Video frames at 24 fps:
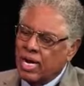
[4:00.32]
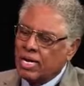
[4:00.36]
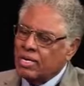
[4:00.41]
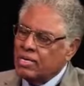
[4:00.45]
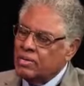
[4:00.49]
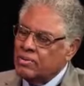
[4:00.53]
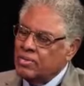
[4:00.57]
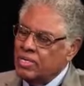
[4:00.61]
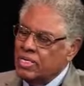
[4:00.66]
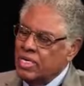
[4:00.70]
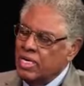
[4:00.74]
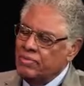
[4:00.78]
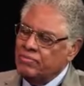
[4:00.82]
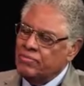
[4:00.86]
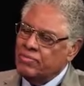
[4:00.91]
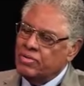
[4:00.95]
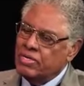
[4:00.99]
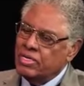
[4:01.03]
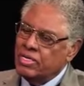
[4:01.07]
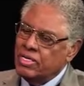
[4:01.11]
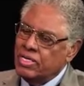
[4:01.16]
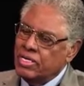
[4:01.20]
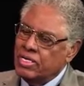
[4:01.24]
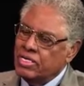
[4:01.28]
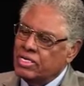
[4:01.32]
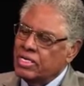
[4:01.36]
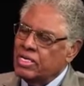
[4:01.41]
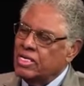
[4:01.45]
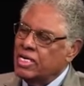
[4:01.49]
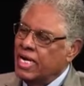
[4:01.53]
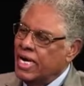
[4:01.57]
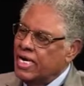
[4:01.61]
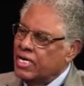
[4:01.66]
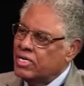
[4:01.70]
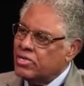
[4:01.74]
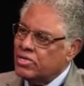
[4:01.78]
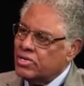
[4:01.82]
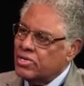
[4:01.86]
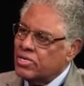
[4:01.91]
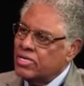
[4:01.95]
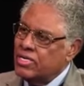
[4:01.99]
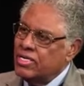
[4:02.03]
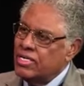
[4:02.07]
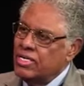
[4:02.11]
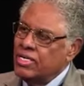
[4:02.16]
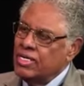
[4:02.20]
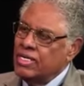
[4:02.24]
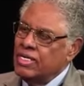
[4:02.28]
I go into
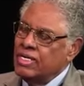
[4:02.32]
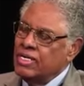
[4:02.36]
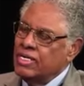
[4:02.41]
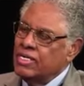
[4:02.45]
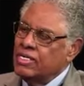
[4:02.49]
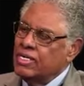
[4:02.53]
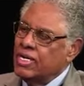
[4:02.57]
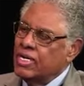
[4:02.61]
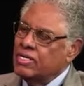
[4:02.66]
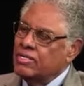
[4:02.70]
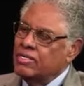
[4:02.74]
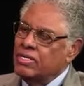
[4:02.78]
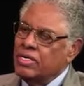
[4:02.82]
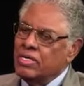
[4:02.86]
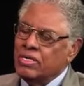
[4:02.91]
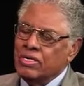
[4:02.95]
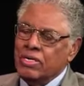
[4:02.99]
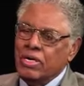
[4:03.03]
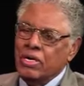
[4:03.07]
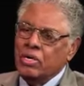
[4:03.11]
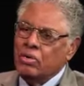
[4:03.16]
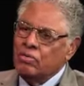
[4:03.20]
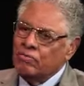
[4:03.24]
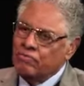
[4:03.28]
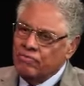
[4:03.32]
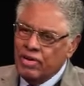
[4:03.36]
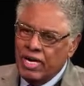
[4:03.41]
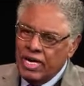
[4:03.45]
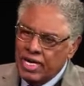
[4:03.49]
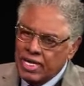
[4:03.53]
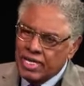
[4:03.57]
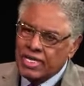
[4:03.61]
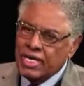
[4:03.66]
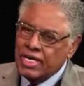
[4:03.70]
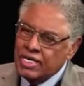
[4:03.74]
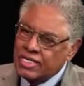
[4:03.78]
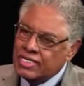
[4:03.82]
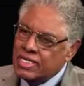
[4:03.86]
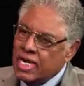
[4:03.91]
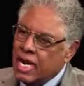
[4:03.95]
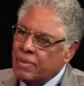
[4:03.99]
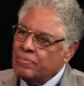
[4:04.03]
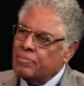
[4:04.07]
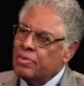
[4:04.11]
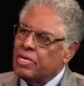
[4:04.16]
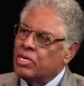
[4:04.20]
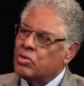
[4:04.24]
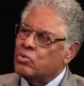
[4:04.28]
nature, that you don't find things
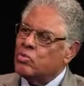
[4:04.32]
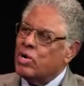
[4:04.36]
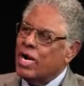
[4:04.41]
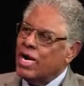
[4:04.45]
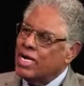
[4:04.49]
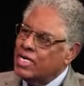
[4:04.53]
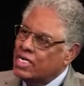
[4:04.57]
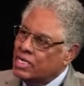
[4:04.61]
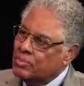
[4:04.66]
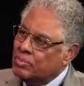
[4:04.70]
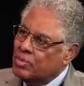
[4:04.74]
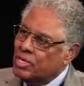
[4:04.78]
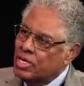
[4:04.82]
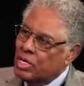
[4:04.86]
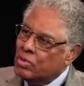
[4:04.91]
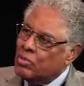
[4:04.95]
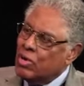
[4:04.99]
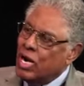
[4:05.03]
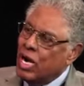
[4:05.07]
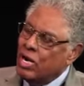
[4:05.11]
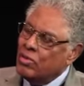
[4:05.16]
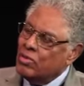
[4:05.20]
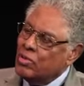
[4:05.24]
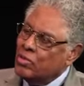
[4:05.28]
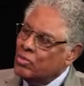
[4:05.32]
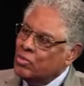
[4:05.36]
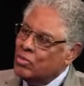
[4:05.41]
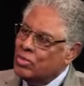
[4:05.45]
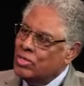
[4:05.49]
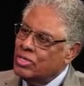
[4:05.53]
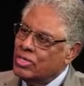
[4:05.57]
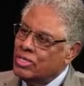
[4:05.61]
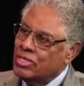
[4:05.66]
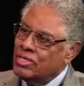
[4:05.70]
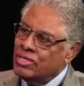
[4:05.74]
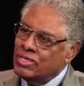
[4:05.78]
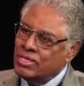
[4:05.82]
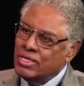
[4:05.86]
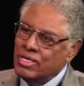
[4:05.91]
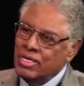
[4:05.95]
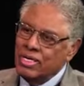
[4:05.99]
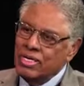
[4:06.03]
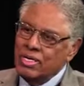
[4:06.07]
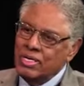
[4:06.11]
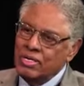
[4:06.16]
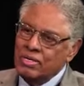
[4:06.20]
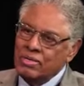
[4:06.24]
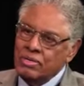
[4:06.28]
happening randomly around the world.
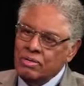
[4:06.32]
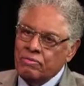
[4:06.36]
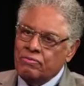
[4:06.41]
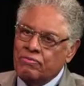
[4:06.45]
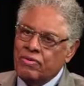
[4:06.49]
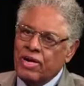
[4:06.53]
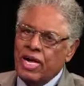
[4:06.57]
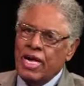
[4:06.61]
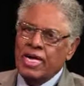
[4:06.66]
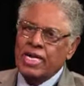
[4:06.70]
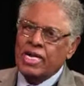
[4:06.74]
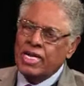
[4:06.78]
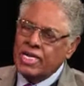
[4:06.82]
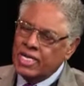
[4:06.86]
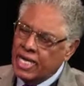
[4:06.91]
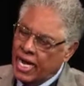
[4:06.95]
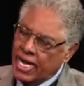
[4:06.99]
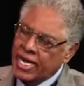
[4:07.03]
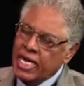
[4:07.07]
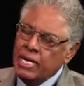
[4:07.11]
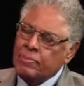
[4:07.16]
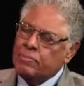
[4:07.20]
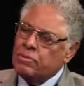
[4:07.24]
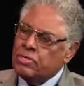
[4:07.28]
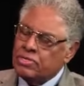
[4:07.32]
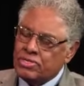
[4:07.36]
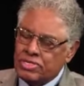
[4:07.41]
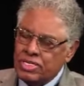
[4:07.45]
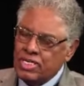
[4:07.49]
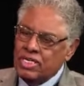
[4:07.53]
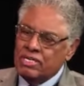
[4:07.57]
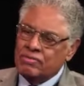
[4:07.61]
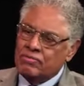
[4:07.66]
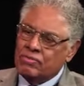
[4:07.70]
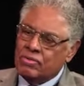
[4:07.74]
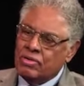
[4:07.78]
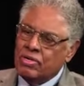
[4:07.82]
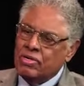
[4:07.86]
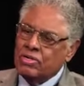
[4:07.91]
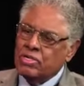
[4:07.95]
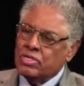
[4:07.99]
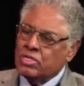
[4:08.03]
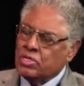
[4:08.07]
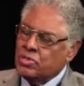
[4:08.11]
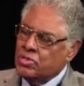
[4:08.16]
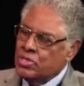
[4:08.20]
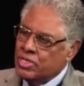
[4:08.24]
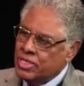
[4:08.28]
You find 90% of all
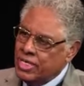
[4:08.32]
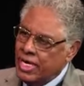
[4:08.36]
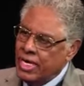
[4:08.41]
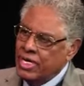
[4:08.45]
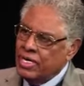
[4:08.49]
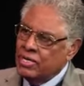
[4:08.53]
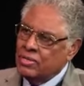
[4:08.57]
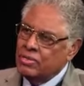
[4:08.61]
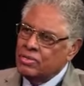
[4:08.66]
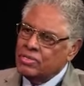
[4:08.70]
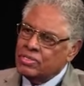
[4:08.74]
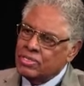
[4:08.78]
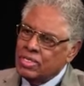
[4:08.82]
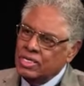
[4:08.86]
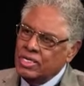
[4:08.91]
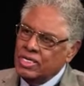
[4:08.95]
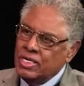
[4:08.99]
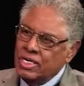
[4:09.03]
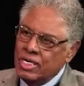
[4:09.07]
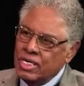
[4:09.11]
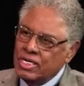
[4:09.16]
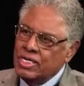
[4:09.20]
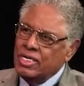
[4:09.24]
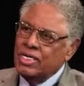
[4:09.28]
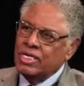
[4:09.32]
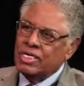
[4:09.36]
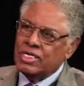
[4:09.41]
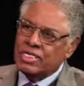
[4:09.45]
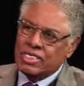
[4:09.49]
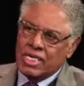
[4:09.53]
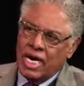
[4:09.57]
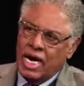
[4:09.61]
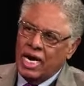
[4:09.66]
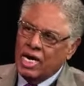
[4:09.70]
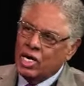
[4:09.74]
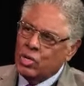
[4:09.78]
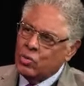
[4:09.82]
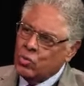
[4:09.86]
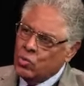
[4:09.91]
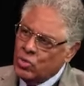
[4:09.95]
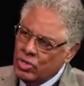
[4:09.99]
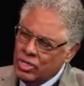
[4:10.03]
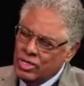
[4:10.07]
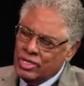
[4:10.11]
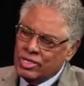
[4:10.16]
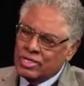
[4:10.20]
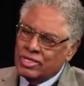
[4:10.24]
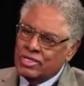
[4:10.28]
the tornadoes in the entire
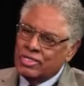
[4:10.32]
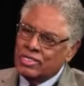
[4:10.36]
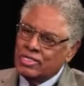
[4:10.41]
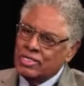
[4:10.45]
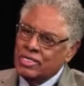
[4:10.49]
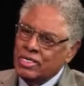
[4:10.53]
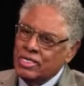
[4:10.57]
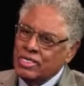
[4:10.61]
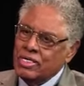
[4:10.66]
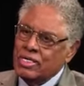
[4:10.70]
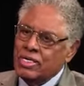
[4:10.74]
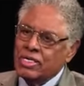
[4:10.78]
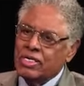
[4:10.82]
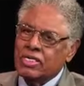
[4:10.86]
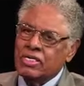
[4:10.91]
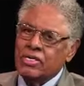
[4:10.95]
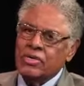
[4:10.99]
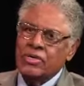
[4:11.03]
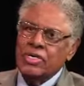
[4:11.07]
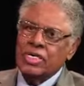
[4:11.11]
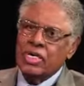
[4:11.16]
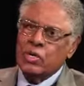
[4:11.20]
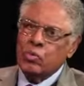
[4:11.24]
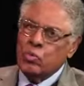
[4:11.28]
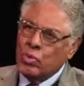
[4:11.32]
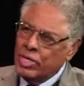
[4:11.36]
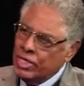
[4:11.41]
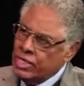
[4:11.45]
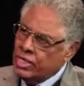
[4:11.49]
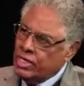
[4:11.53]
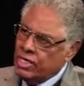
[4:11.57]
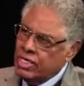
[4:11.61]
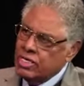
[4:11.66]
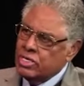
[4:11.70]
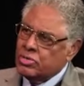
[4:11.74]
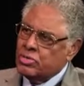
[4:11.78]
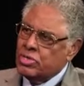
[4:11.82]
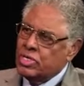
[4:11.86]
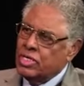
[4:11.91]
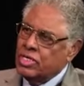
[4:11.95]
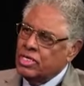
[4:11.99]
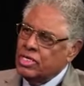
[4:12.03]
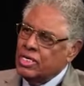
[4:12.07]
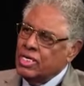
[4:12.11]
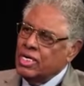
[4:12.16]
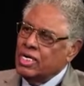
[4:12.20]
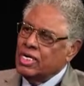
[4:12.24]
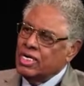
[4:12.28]
world occurring in one
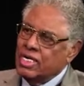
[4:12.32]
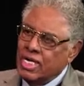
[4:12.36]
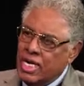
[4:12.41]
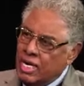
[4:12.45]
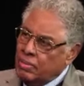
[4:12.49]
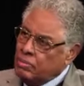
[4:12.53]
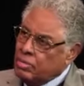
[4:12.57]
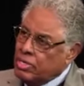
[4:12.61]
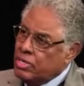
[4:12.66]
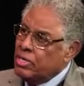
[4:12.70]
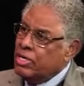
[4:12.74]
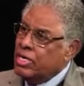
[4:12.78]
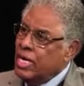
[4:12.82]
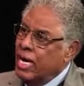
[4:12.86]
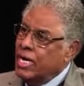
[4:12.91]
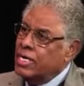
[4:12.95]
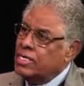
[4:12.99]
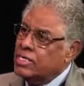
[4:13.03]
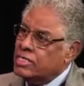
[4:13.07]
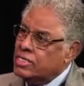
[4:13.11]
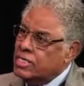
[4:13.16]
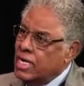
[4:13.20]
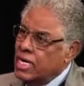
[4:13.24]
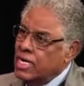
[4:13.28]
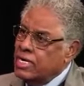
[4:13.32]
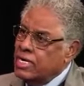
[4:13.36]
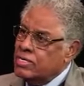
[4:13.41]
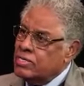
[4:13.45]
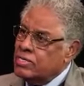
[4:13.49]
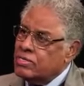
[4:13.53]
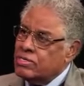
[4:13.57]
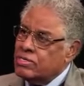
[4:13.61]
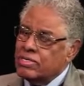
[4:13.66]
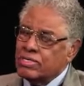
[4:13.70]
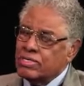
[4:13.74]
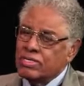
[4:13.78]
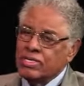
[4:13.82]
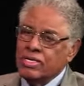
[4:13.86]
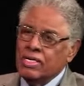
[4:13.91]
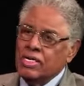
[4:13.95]
country, namely the United States.